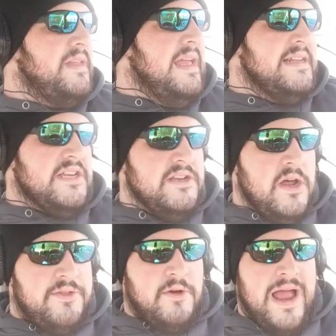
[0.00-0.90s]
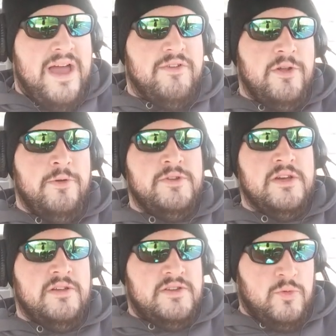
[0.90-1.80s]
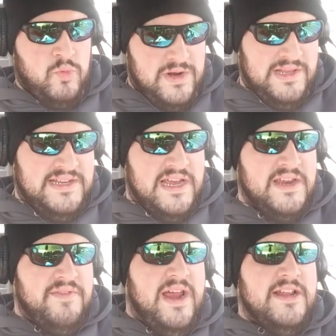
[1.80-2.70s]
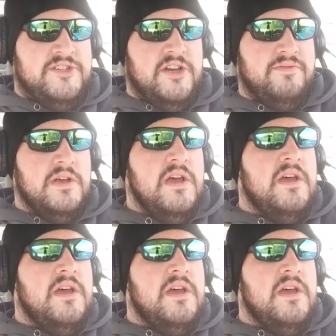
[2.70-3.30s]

it's another avenue to really take advantage of.